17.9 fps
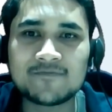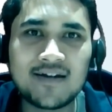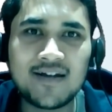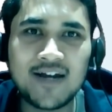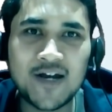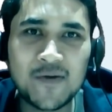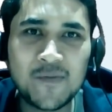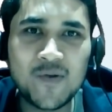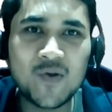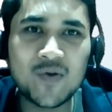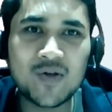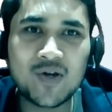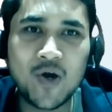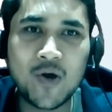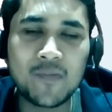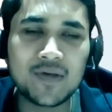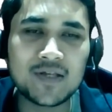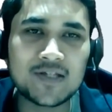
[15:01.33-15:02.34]
let me know in
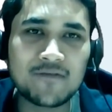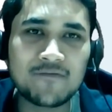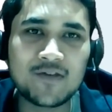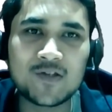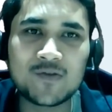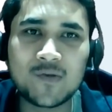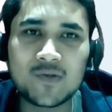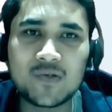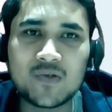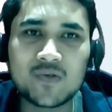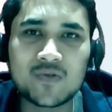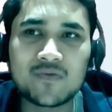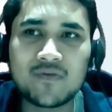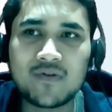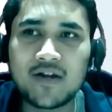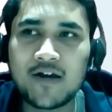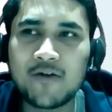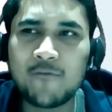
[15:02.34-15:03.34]
comments if this was
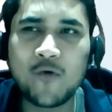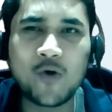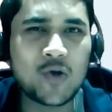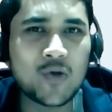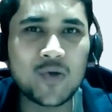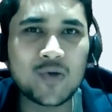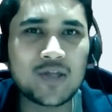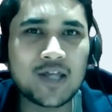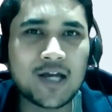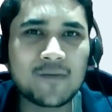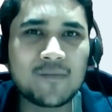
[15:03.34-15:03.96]
useful and what do you think